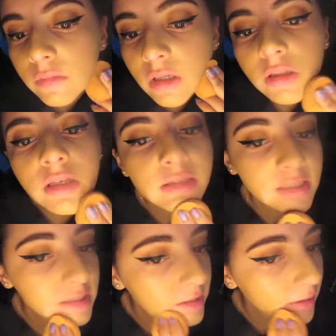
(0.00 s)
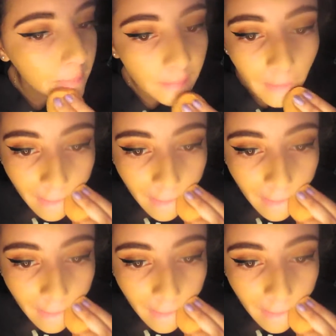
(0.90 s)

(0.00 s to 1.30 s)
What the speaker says: And this is damp.